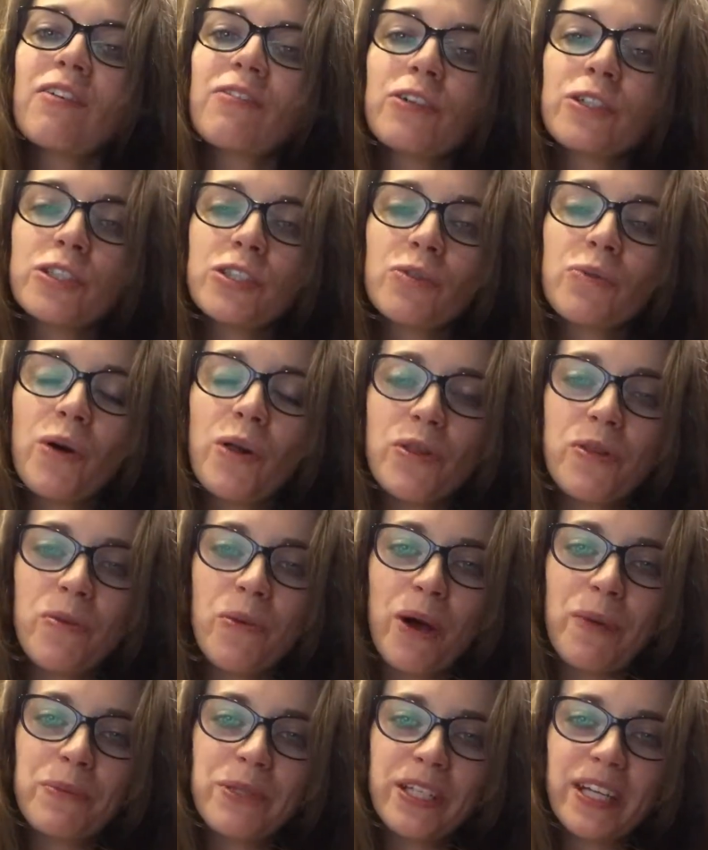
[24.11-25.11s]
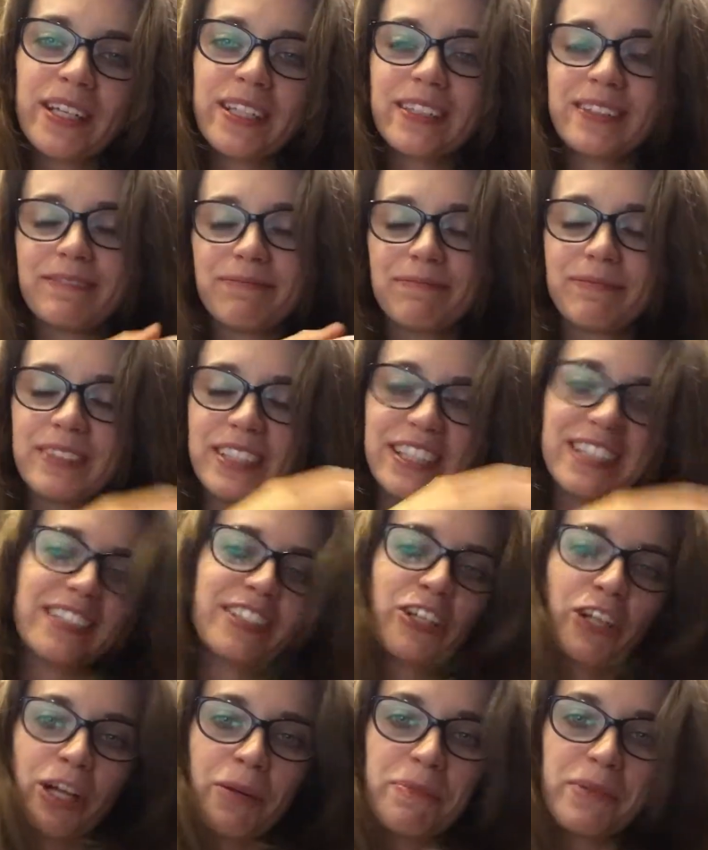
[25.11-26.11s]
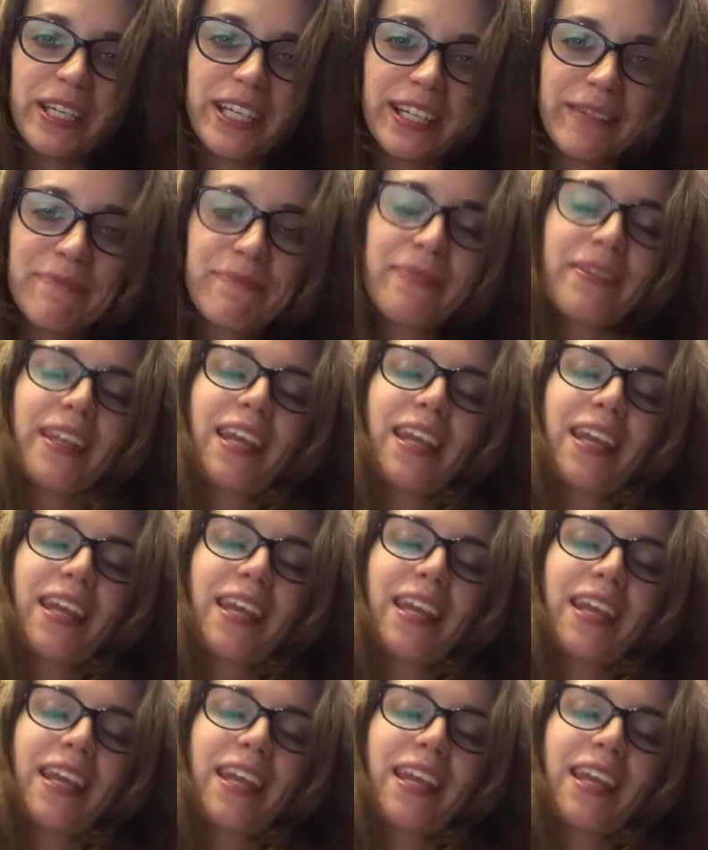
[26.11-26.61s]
First of all, the website and their committee